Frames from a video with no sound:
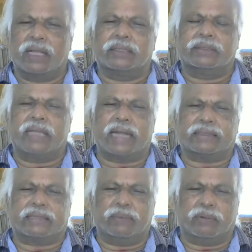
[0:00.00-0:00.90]

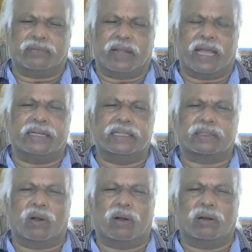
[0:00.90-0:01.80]
That type of land
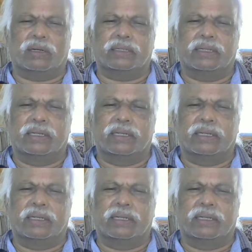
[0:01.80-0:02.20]
is called